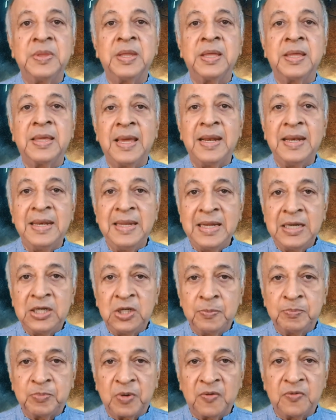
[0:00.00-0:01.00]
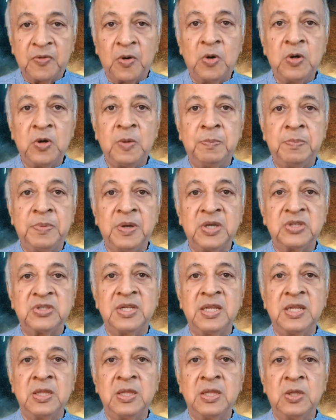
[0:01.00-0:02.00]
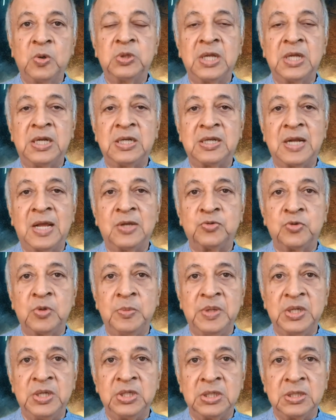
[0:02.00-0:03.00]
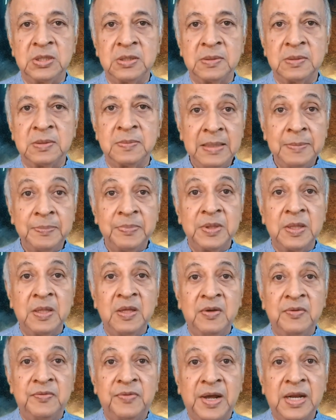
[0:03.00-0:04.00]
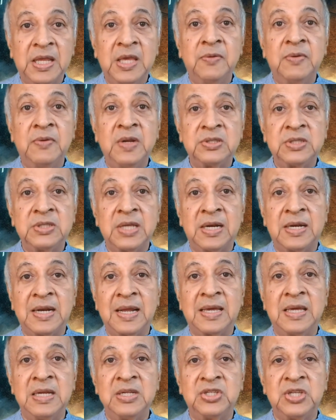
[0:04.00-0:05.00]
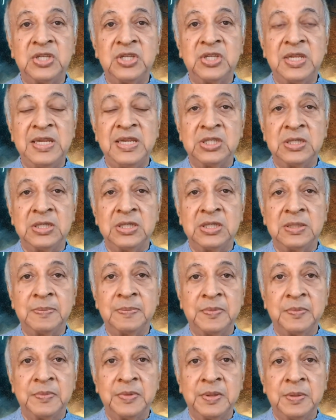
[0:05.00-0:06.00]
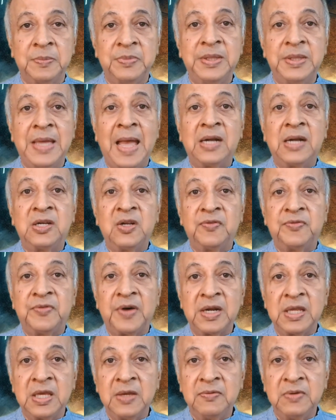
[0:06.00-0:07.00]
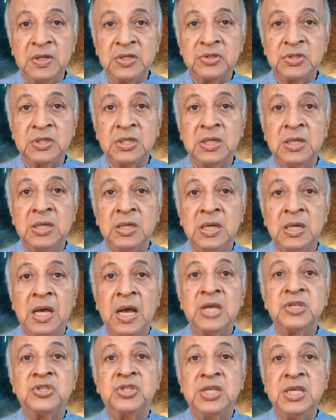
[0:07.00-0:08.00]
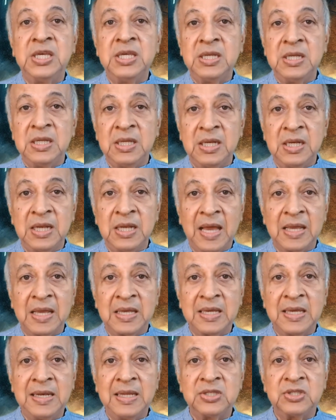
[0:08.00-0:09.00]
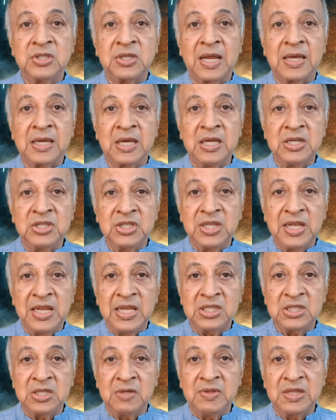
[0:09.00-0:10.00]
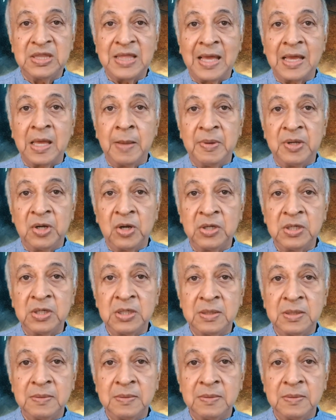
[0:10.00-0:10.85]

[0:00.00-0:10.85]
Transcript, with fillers: can lead to profound personal growth and transformation. Forgiveness and reconciliation. The act of forgiveness, as seen in Achilles' reconciliation with Agamemnon,